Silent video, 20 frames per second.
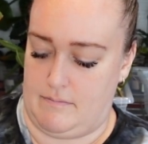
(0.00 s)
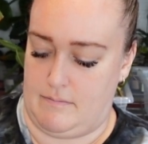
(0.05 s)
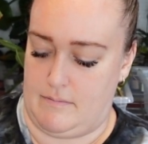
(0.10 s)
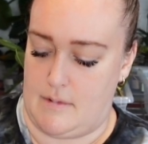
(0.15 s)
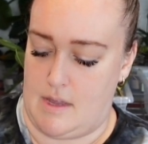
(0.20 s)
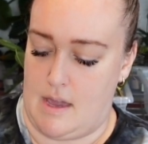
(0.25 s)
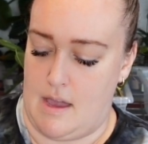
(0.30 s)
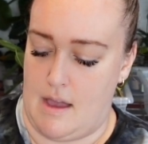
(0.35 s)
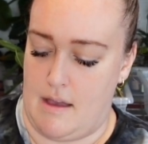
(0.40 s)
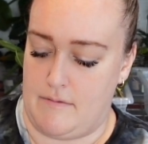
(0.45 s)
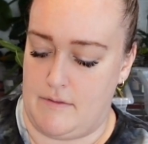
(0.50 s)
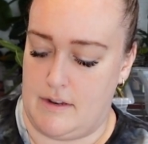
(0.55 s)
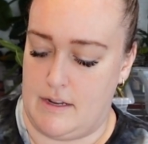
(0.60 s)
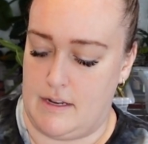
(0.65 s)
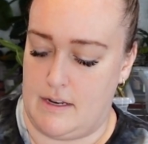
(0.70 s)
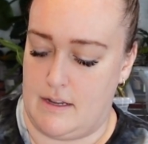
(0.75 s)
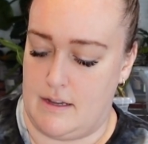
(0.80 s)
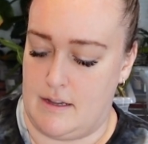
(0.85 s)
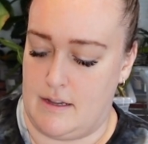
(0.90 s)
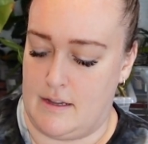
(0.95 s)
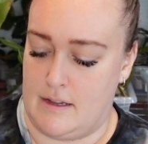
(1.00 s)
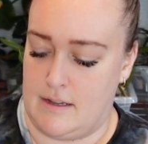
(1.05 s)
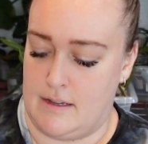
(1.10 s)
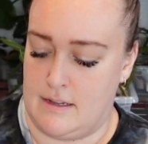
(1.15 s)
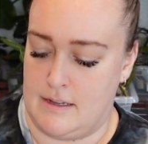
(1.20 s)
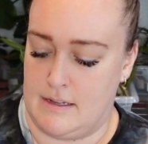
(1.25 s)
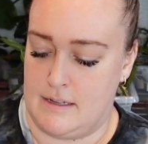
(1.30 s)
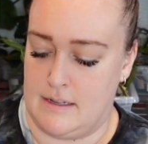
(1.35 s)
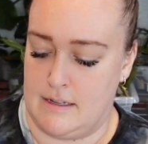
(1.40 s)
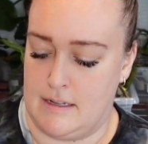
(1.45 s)
have it in a
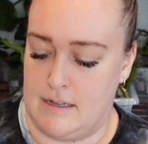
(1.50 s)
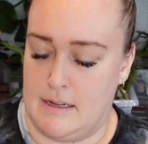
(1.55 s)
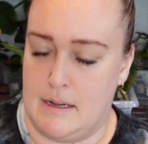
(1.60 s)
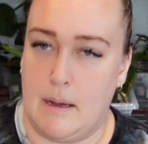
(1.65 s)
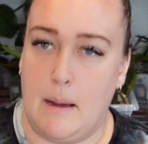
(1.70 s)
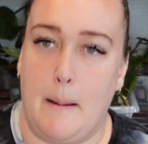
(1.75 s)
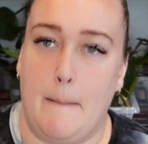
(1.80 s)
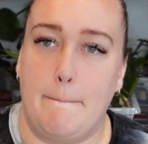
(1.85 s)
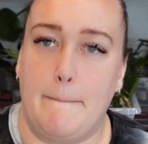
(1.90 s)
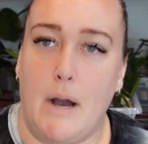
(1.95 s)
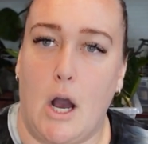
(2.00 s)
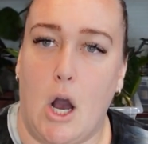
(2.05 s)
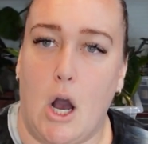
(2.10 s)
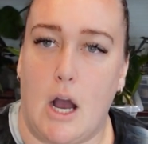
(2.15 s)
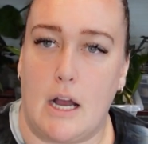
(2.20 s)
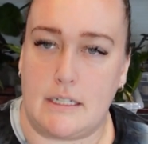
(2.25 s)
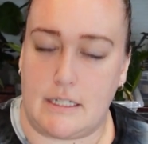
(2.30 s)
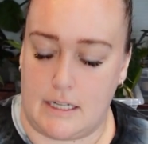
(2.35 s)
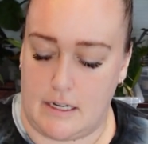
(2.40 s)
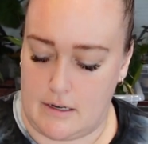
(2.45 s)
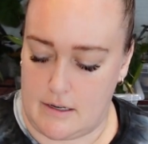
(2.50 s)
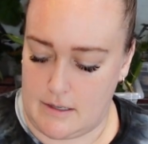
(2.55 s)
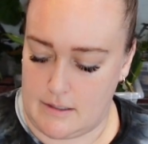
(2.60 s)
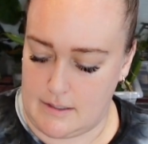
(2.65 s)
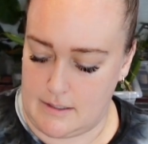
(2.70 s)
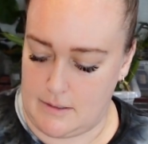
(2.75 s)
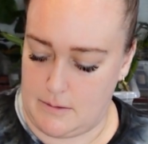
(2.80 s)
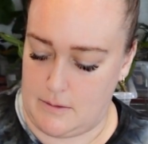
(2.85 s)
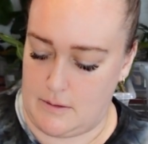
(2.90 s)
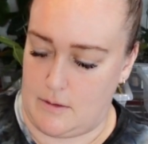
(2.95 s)
pot here
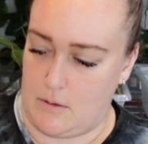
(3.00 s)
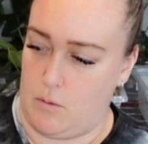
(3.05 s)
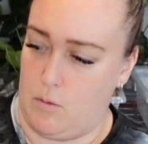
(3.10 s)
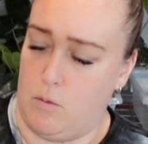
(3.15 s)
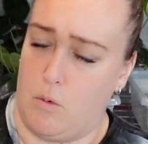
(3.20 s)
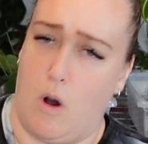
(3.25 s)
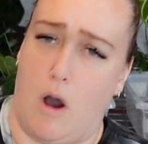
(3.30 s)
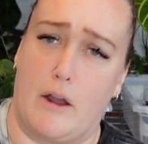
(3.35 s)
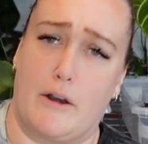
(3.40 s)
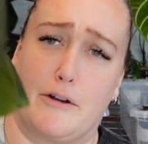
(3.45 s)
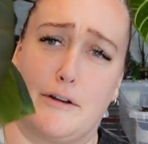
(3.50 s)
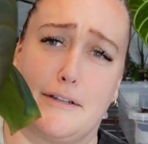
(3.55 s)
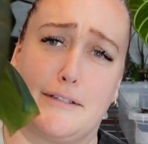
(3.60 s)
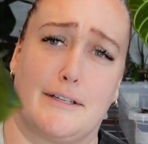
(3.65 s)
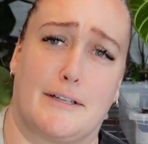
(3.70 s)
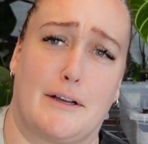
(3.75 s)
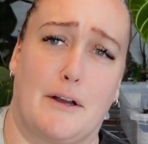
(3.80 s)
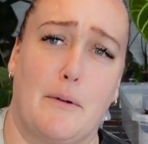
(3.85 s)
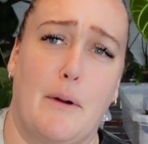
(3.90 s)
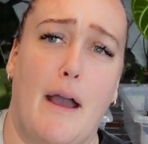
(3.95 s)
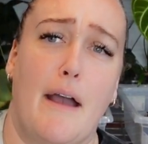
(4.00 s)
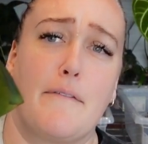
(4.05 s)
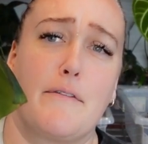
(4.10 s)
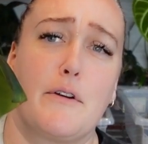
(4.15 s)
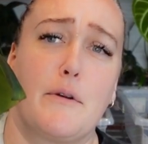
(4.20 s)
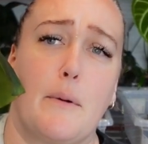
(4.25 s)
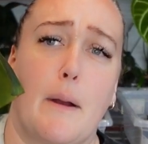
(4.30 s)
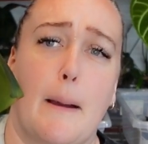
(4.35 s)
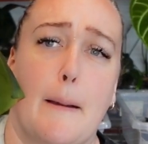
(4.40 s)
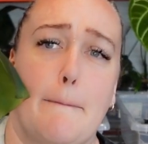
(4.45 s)
so the water doesn't go
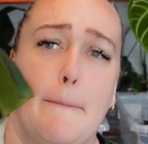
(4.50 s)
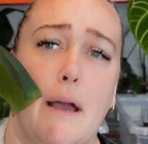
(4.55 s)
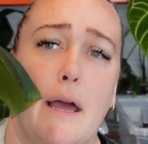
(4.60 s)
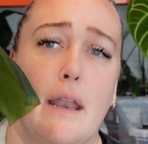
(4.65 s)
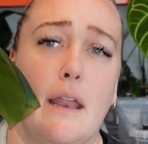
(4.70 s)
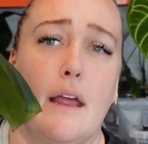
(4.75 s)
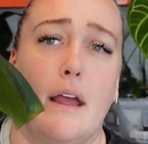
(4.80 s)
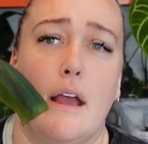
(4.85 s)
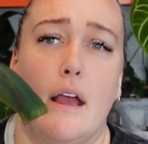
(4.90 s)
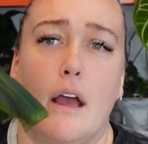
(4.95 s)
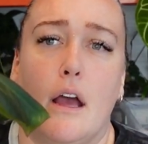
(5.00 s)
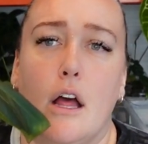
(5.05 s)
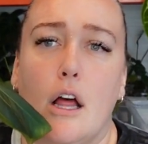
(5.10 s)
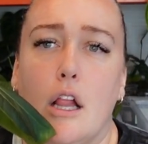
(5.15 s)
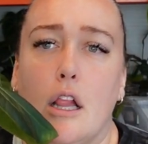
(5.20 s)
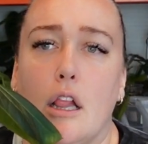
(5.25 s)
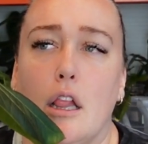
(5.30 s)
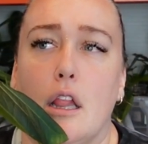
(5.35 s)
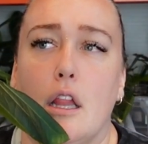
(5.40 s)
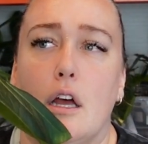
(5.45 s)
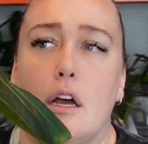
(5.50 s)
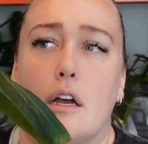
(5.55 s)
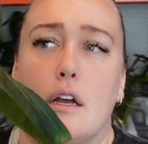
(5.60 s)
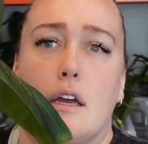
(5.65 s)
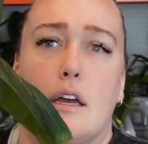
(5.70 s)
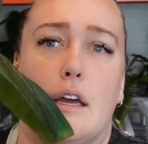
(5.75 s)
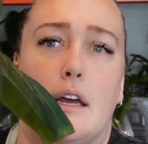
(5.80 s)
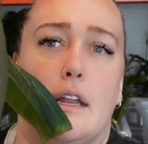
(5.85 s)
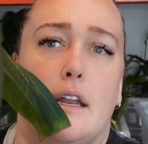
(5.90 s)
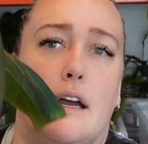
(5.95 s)
everywhere, but
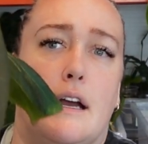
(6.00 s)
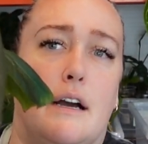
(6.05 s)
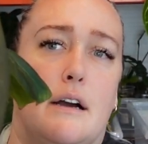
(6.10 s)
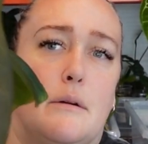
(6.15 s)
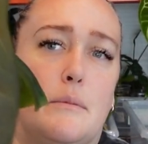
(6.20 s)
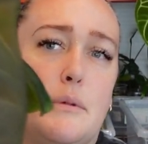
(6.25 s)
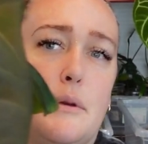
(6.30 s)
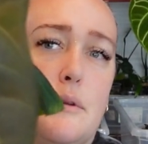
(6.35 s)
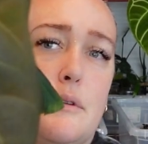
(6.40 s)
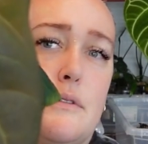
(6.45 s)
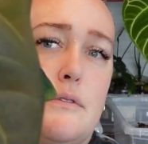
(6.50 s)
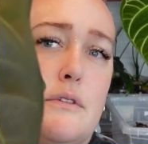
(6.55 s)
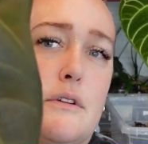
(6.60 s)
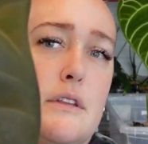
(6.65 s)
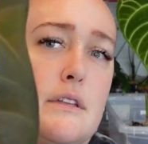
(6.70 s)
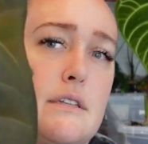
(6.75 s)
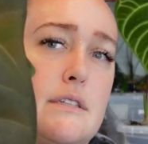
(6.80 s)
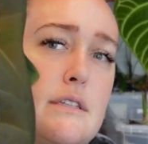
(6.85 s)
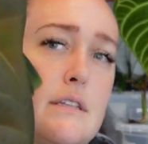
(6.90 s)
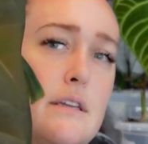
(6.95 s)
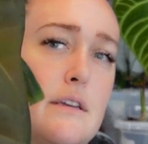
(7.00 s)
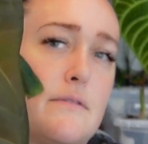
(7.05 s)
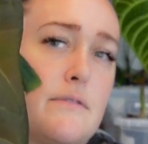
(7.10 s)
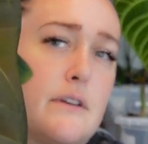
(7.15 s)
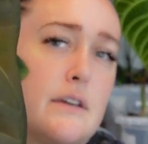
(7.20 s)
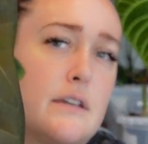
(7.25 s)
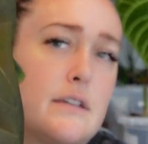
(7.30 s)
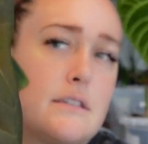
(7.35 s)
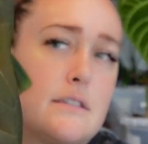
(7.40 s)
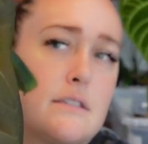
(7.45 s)
look at how beautiful this leaf
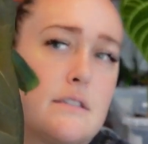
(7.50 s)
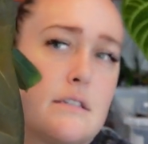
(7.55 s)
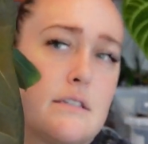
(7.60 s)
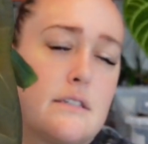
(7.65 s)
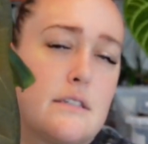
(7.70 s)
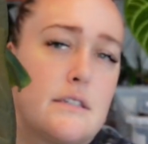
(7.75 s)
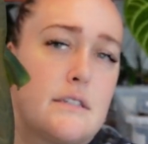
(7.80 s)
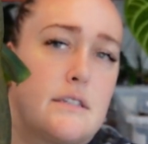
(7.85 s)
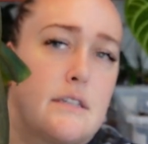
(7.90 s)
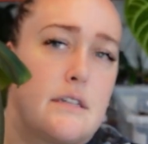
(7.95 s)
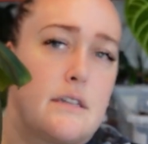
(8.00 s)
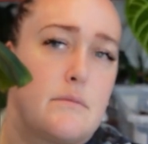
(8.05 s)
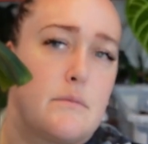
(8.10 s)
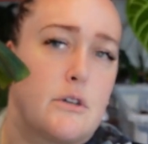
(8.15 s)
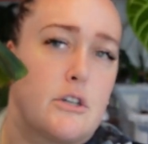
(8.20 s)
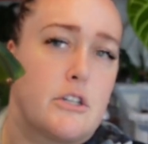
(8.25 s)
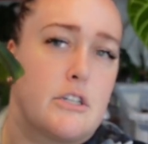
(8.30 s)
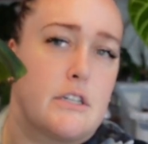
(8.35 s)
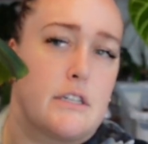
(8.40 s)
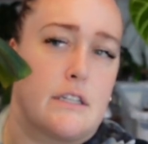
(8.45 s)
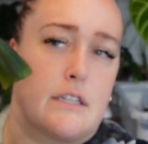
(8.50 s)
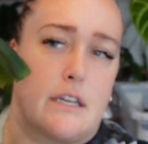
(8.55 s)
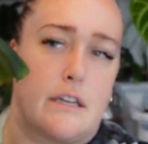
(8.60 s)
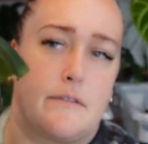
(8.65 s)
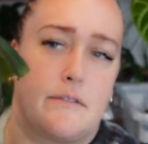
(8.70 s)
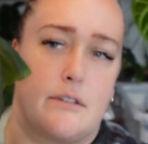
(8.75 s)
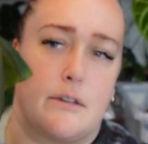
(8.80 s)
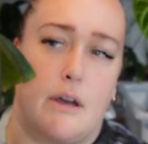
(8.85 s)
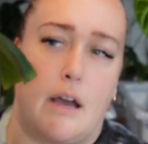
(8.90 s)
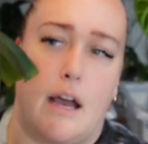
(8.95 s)
is. This is an emergent leaf,
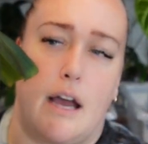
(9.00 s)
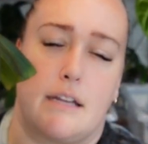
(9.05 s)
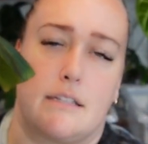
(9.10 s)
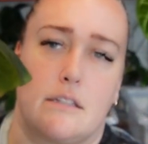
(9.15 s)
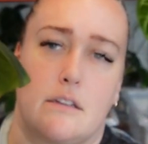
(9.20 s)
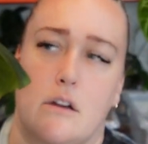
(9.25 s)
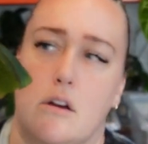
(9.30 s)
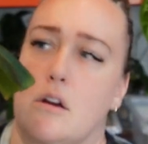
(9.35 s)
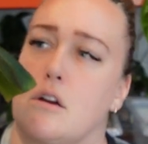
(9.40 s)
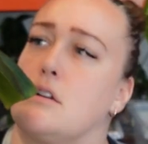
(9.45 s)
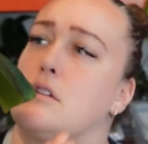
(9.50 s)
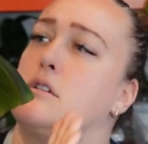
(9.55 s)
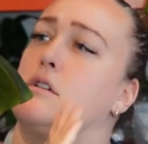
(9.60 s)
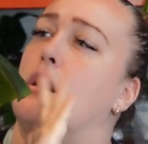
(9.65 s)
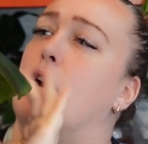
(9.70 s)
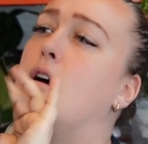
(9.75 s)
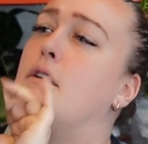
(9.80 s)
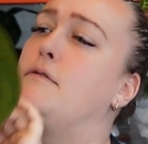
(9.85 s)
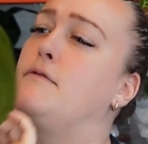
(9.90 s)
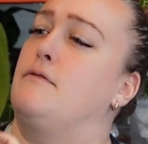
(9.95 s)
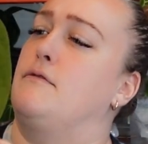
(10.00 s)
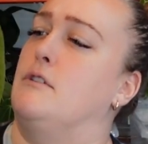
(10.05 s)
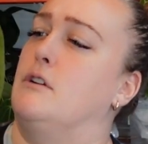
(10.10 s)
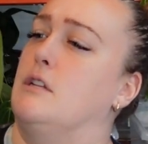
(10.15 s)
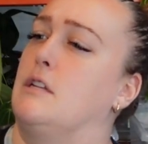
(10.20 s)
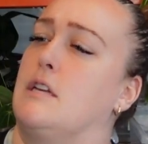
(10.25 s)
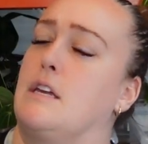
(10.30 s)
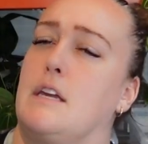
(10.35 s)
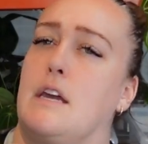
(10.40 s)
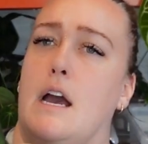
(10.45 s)
so it hasn't hardened off
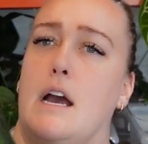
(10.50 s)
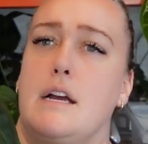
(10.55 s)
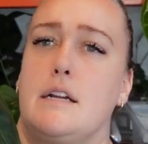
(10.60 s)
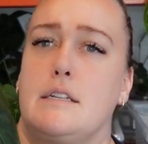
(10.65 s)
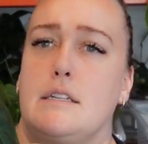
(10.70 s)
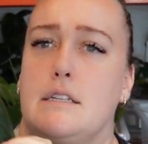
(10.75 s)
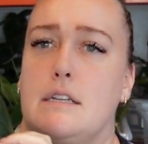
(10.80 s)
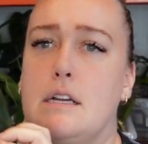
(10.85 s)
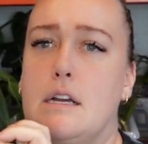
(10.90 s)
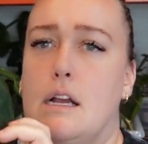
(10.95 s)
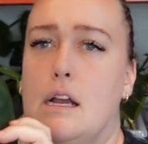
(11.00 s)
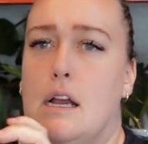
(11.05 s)
fully yet.